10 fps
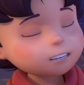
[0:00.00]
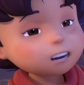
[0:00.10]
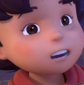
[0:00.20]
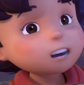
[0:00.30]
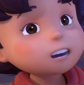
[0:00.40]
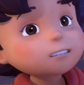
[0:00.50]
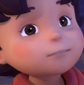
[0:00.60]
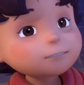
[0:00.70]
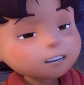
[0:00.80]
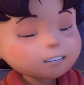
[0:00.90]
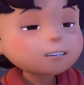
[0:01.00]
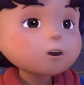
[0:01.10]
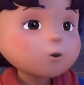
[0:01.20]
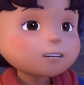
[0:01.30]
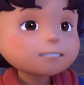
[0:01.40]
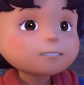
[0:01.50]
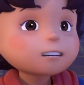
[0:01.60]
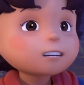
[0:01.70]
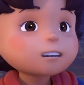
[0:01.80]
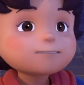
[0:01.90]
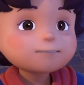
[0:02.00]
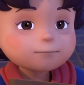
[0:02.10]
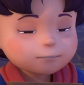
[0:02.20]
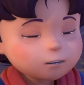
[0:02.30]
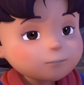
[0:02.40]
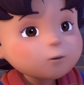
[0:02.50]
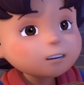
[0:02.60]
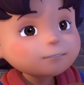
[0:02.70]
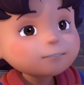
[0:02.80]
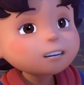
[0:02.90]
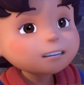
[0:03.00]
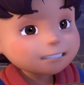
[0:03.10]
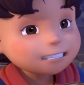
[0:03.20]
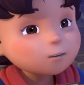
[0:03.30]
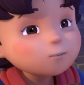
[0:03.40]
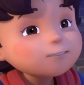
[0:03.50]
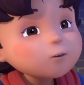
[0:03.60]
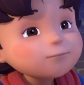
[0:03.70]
That doesn't matter at all. And I can teach you if you want